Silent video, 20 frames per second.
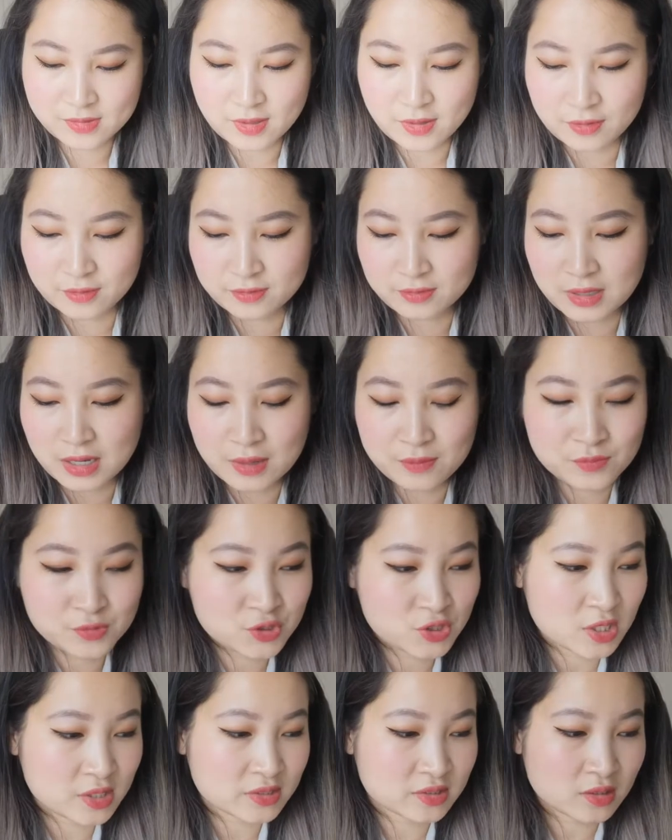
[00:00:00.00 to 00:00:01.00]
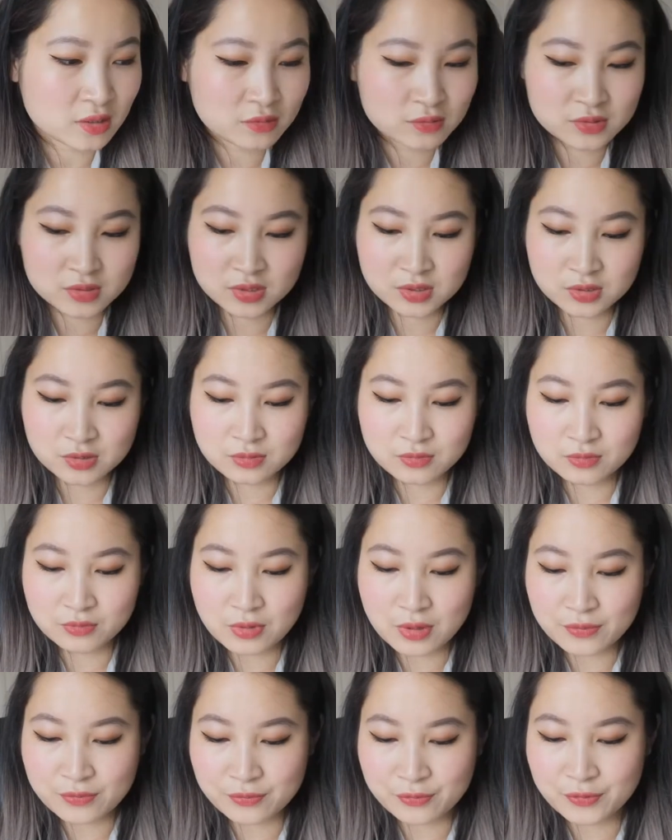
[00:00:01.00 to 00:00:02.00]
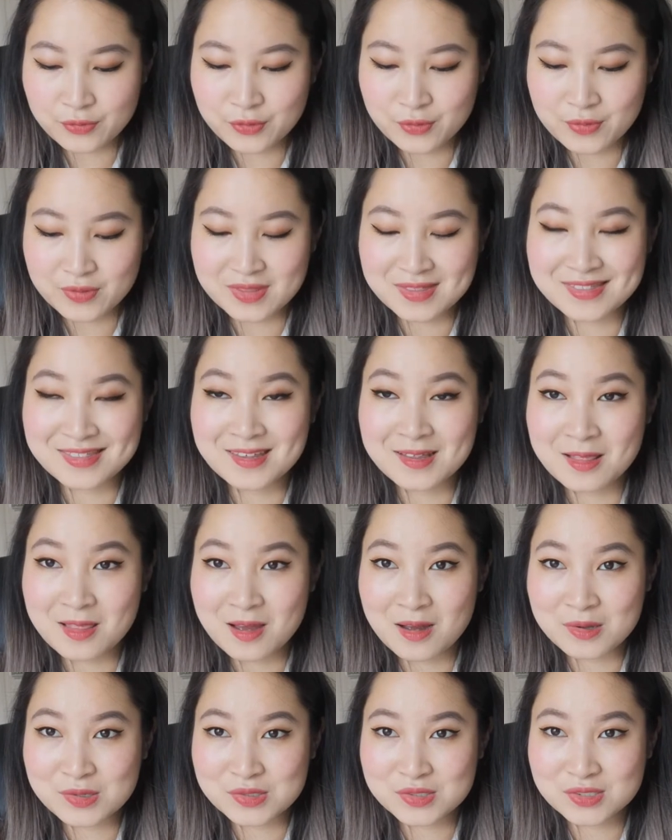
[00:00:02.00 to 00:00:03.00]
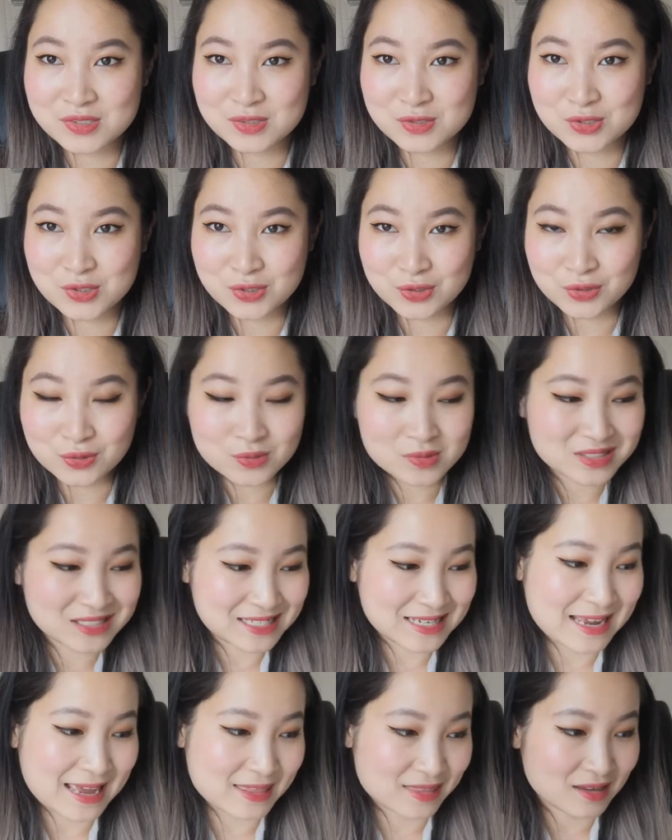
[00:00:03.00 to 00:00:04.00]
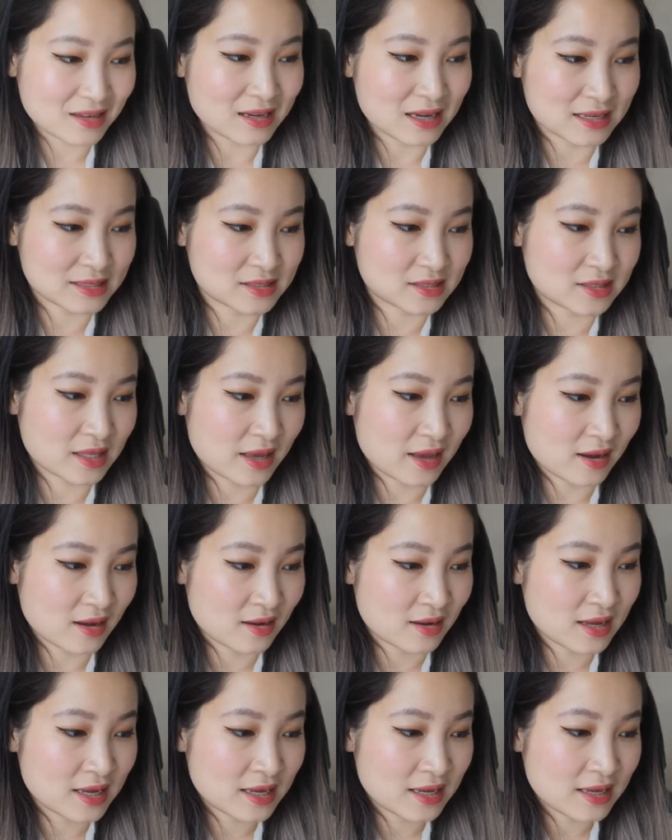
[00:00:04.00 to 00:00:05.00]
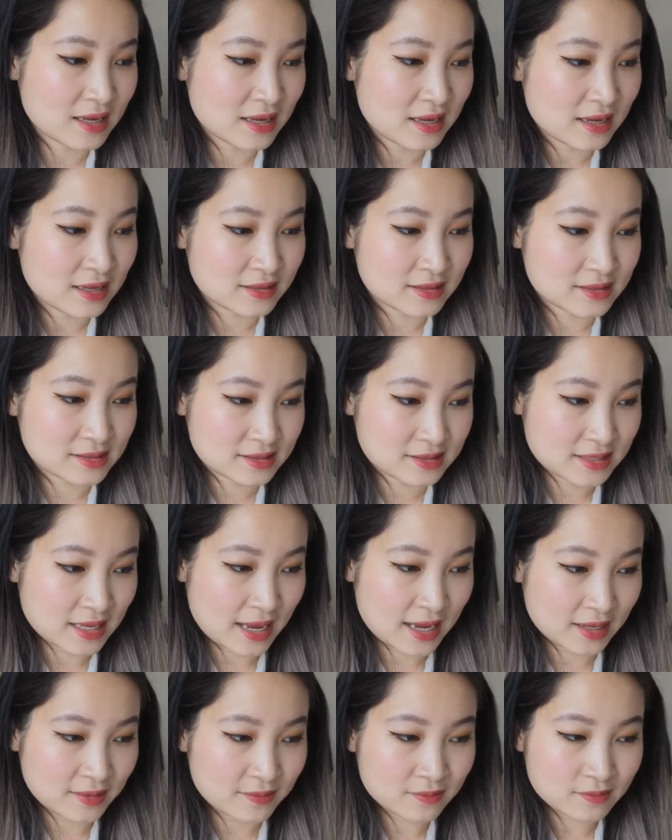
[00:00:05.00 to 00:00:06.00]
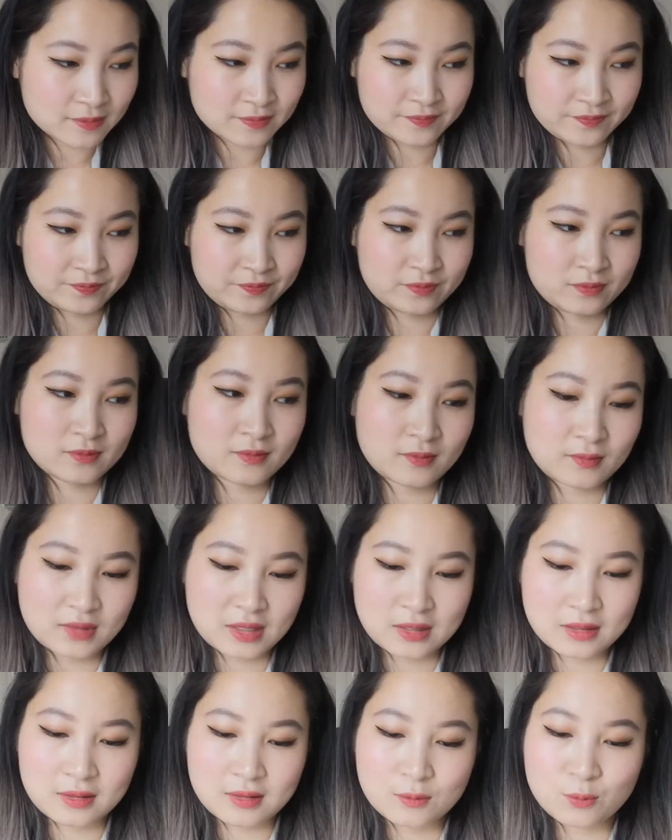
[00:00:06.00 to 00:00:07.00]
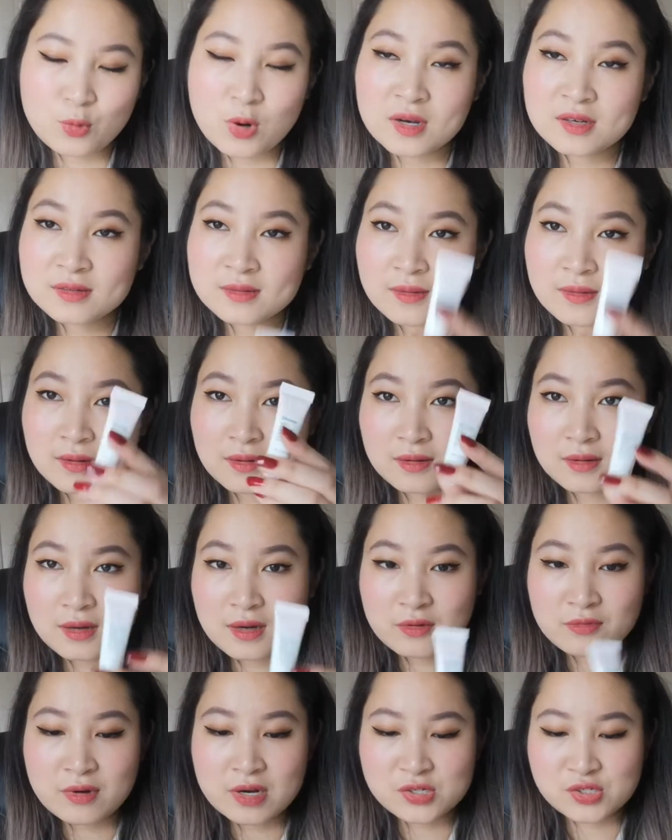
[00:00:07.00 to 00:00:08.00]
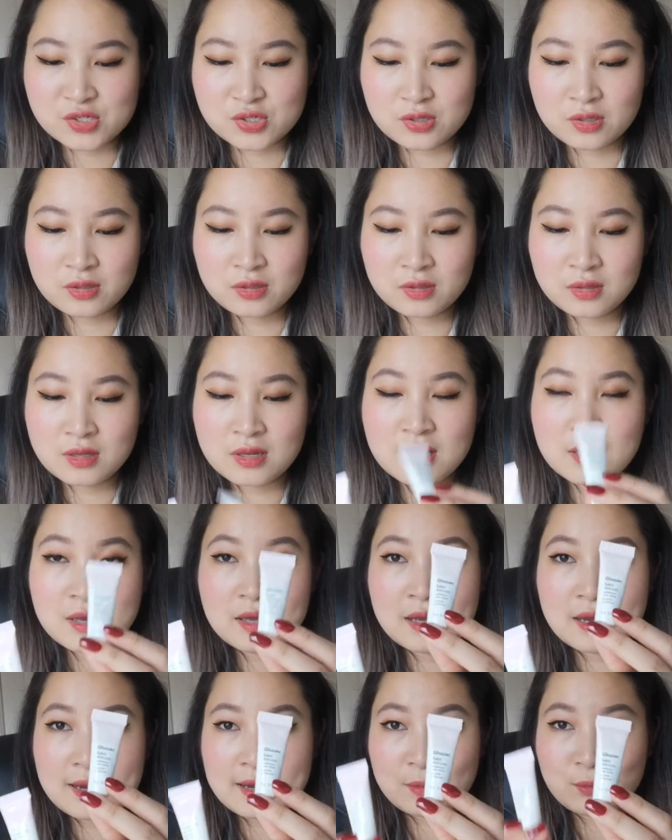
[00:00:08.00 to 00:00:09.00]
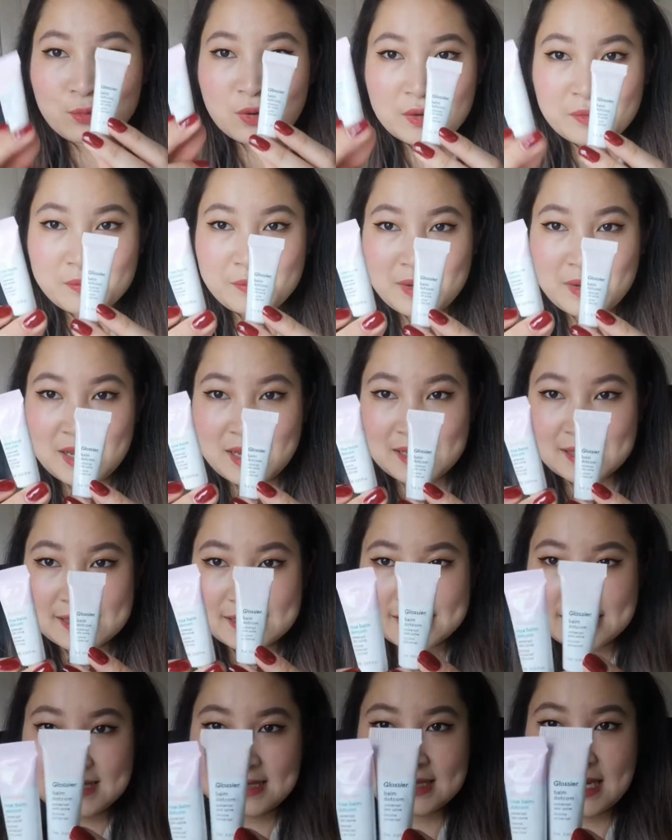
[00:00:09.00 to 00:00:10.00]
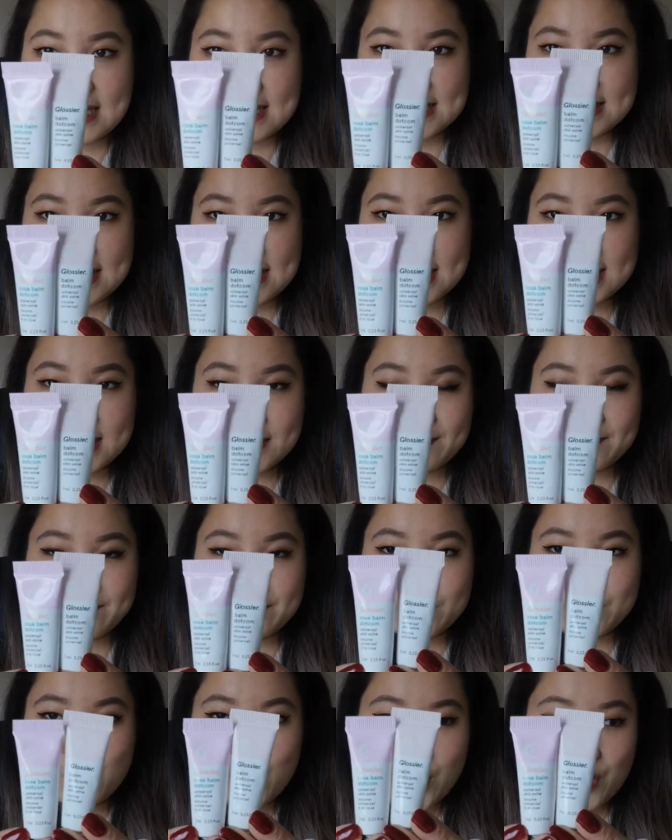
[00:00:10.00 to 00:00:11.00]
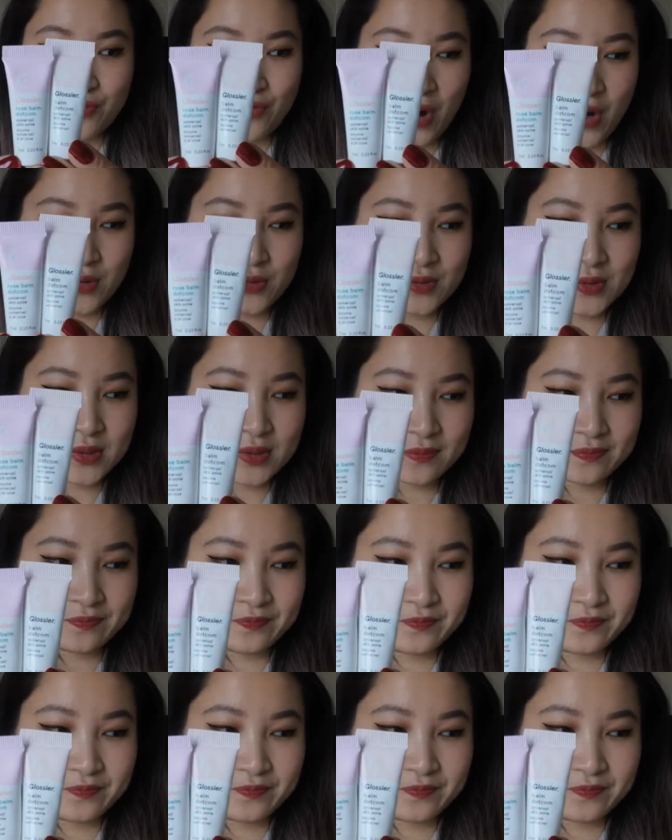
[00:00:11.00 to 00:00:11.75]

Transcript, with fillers: So I'm just going to run through the last two together as they are the same. One original and one being scented with rose.